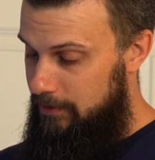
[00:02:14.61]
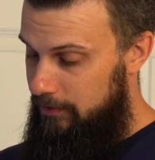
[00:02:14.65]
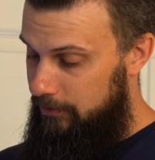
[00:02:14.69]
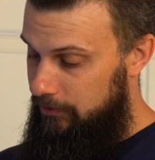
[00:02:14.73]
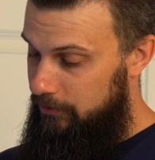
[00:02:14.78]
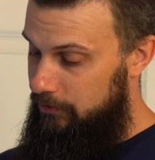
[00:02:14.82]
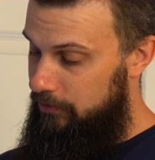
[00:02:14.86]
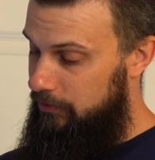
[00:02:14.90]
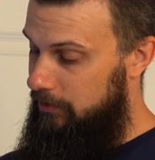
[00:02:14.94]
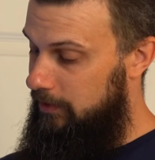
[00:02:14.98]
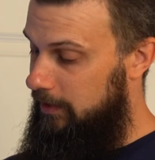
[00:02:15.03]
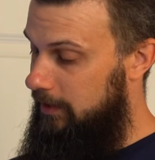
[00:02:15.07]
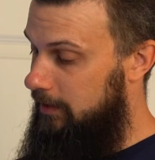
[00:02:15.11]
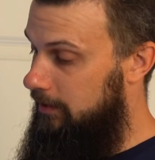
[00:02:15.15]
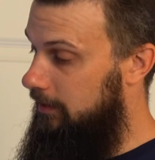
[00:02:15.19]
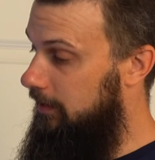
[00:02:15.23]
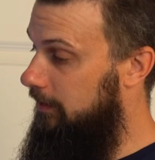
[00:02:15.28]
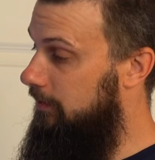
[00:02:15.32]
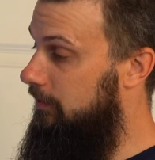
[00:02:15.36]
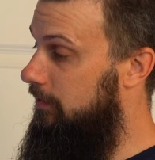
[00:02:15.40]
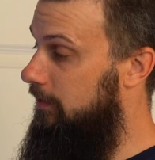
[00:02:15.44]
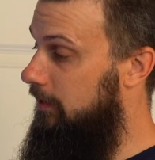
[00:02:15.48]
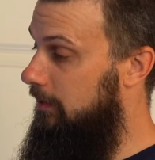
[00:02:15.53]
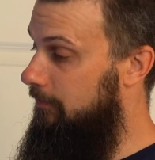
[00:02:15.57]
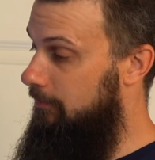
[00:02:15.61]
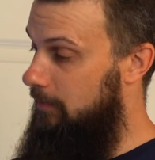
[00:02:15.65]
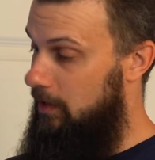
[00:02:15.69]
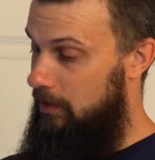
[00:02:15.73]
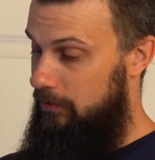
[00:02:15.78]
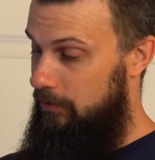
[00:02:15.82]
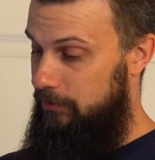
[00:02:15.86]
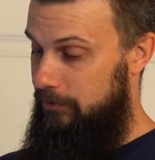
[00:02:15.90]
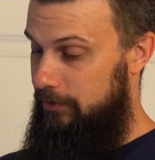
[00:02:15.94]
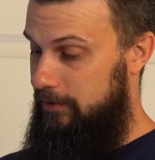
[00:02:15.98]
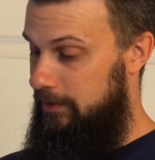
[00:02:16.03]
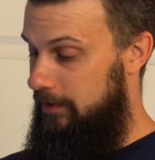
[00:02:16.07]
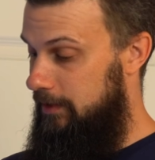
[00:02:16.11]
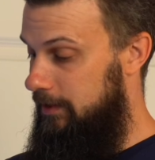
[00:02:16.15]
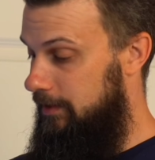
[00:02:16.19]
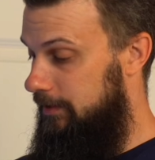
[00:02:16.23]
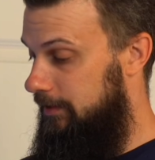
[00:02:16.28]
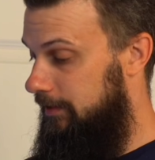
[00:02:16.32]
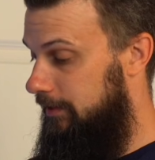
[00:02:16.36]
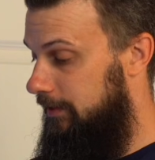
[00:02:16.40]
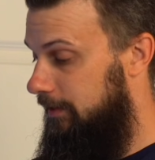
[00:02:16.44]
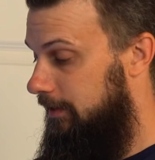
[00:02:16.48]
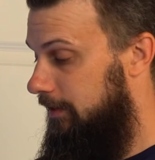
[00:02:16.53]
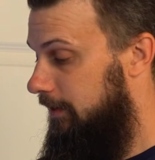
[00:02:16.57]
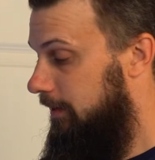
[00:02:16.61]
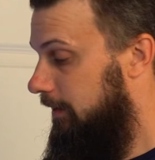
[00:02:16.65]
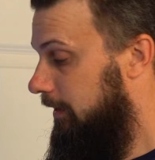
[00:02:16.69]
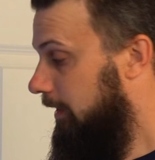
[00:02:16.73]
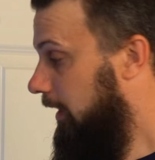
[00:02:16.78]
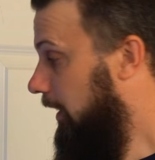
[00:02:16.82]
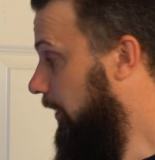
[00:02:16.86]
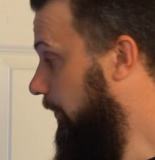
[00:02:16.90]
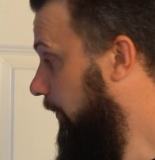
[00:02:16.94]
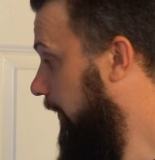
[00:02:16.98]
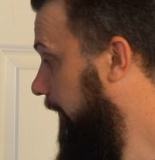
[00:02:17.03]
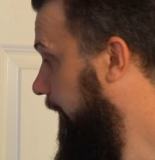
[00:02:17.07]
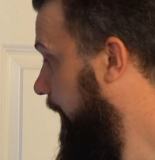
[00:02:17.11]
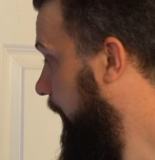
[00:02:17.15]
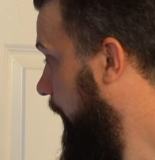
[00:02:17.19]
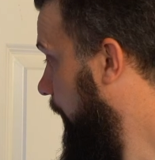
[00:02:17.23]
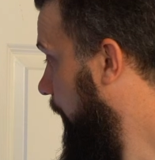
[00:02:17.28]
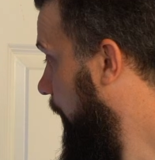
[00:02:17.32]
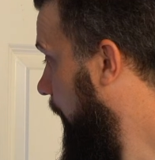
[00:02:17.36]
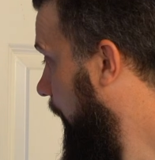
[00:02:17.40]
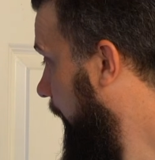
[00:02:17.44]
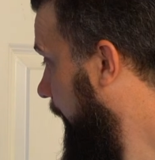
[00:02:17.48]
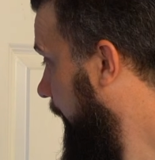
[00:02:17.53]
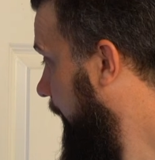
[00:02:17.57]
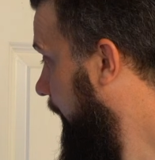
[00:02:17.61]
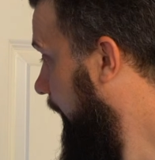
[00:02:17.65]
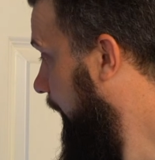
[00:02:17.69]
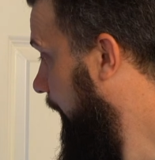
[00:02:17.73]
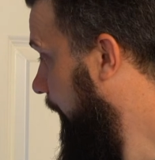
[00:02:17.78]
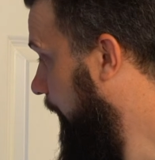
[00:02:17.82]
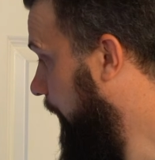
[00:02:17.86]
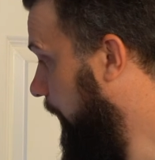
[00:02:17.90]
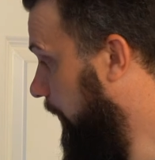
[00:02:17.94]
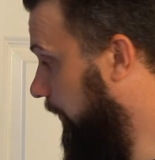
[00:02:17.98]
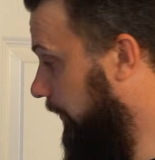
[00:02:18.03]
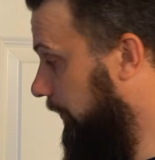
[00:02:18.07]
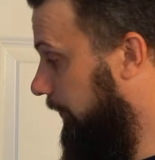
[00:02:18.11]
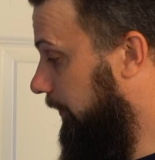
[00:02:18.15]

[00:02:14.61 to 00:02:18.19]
You can actually mount these however you want on the wall.